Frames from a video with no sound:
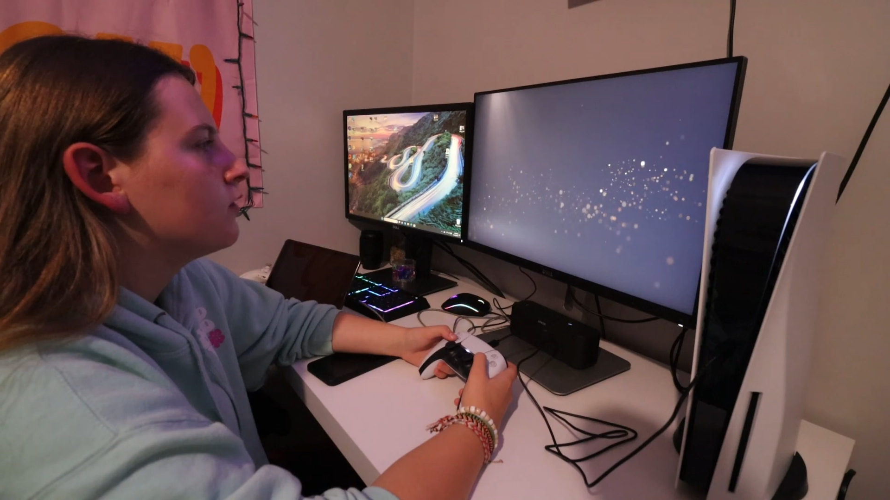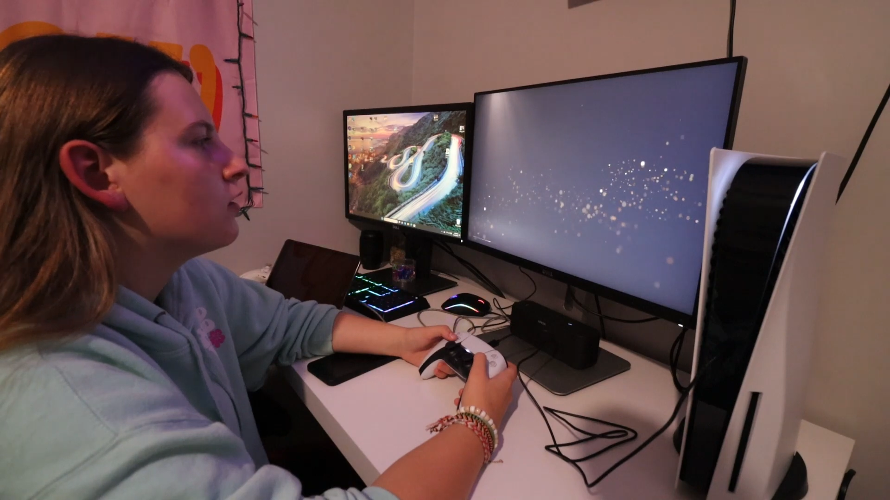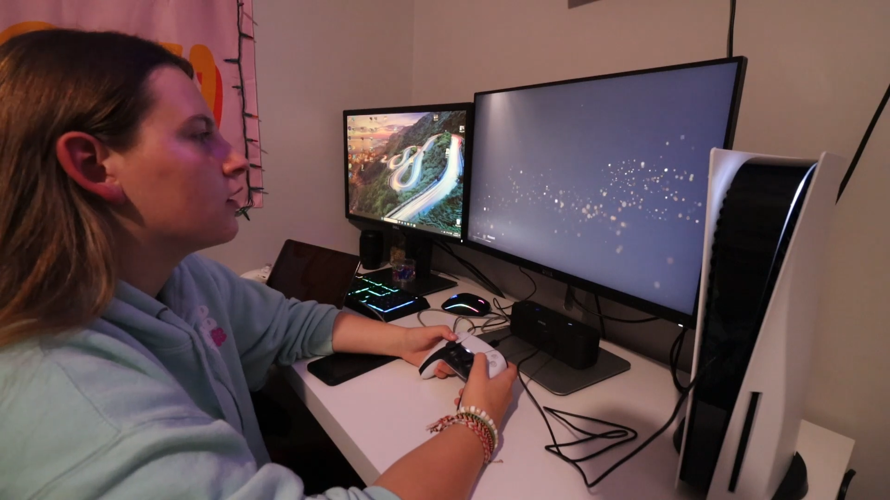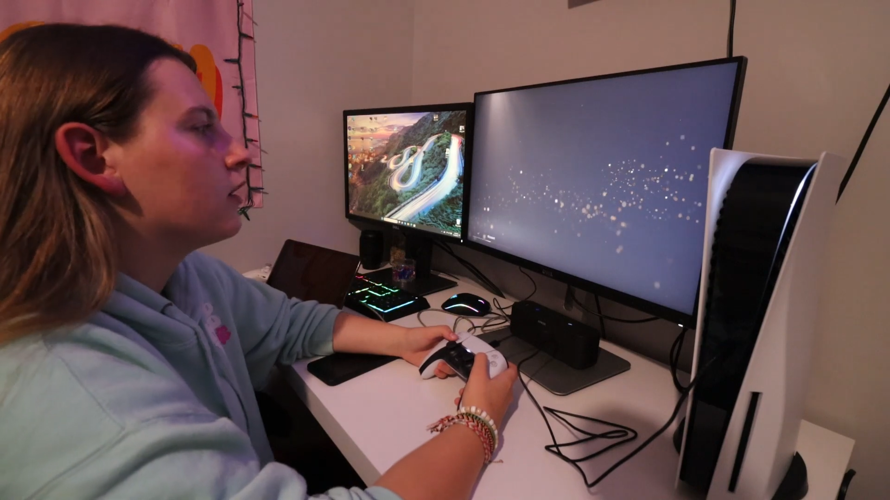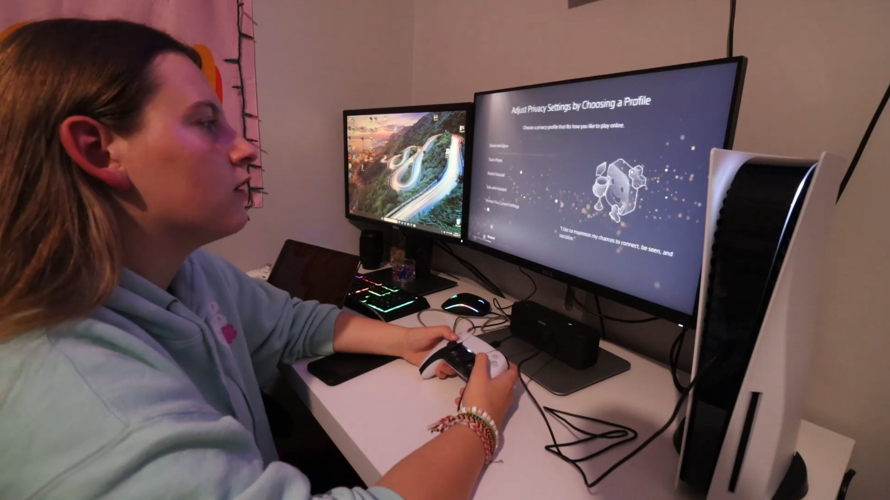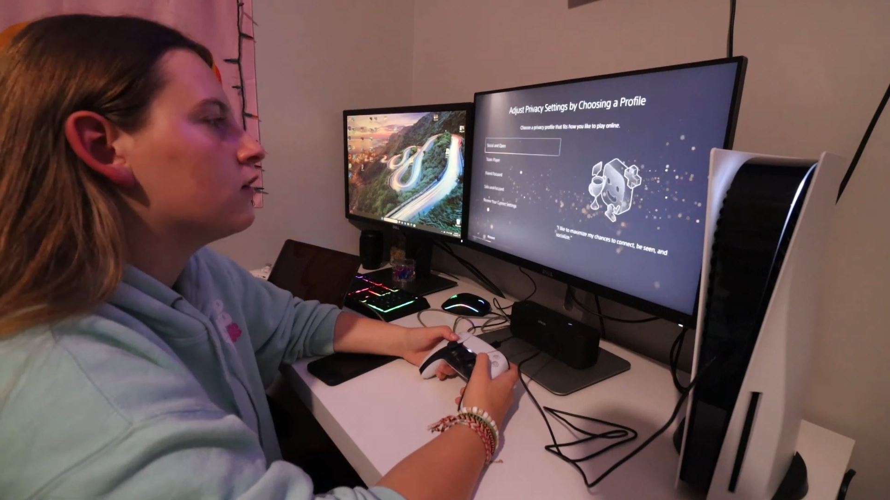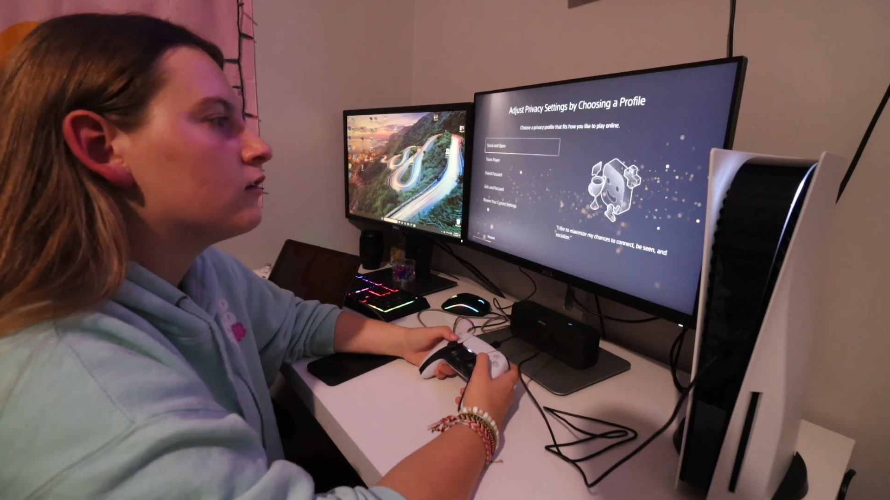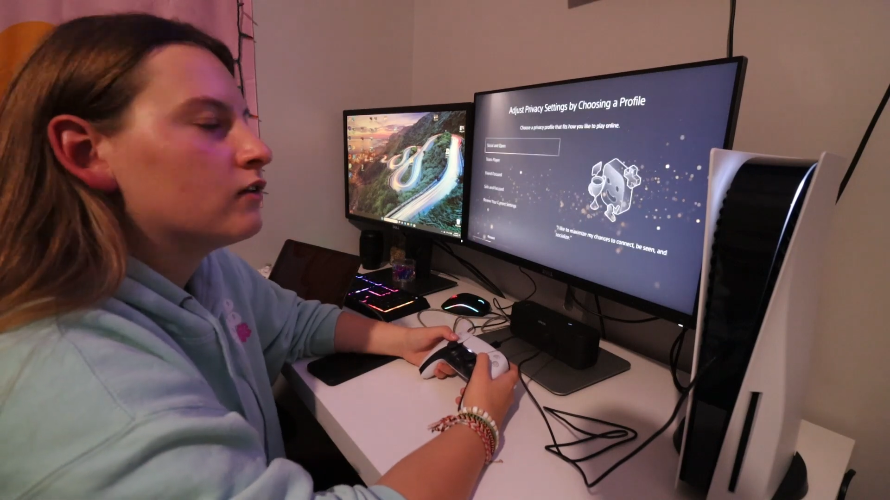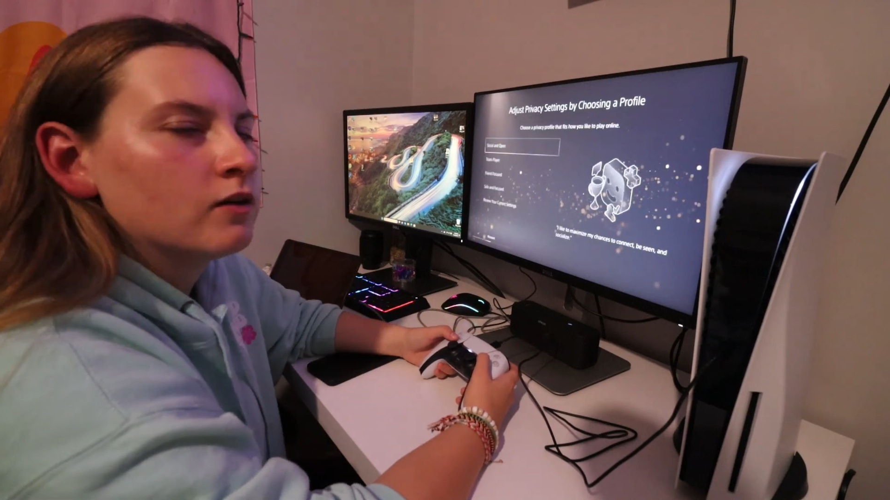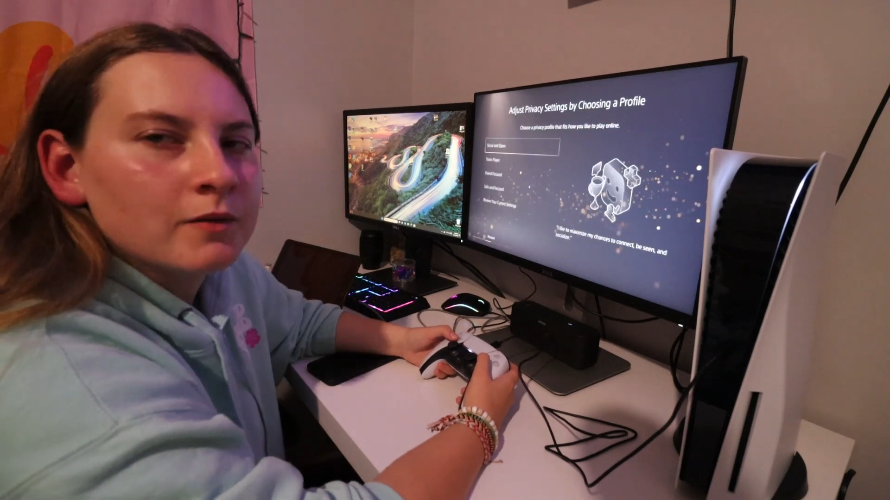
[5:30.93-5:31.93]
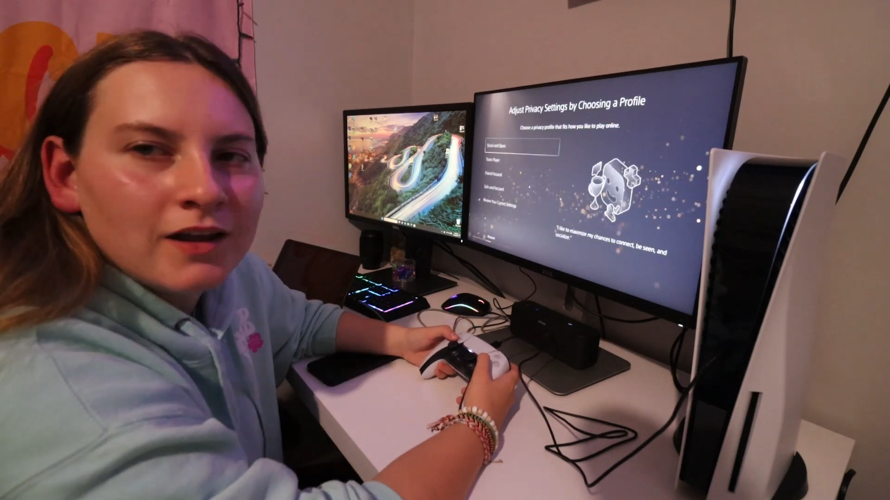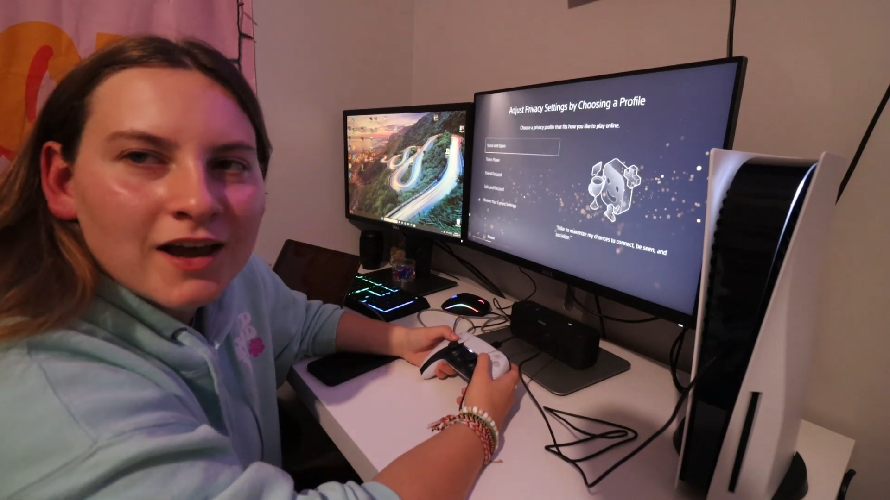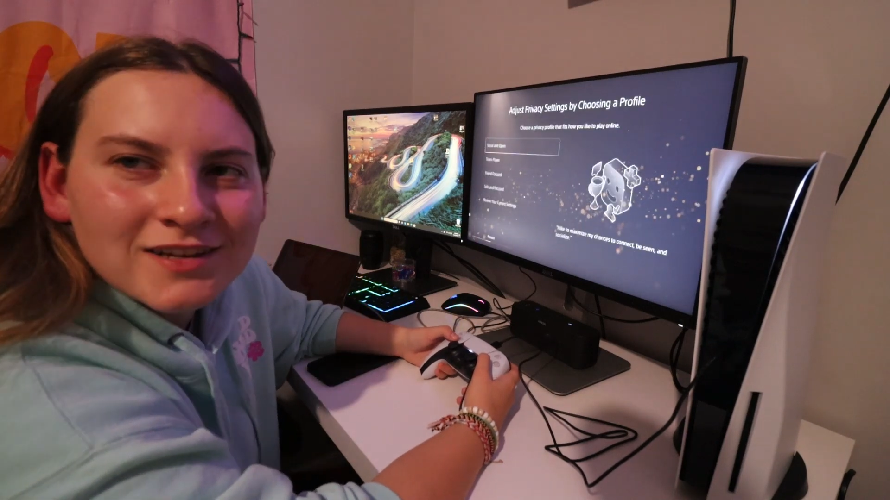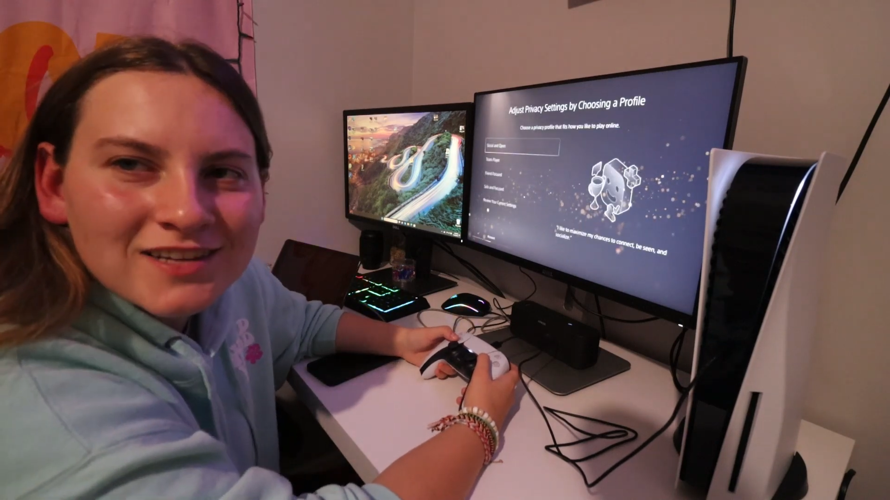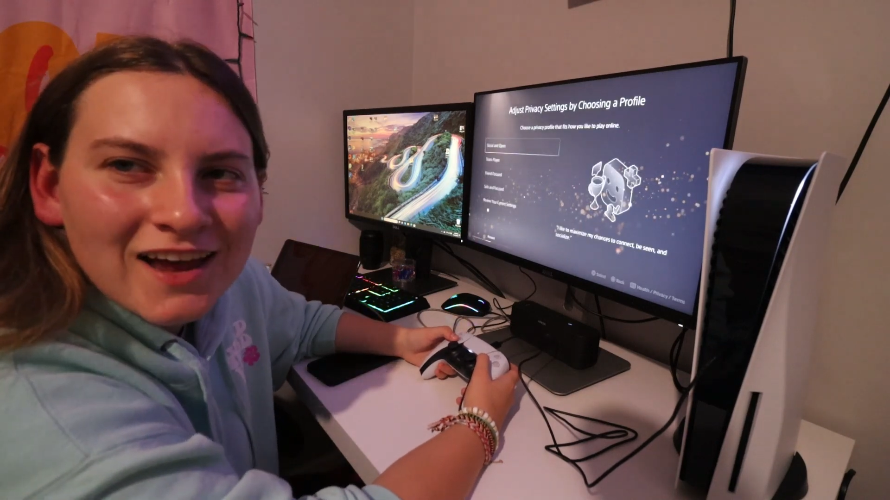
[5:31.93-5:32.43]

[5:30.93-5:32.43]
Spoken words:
Okay, nobody has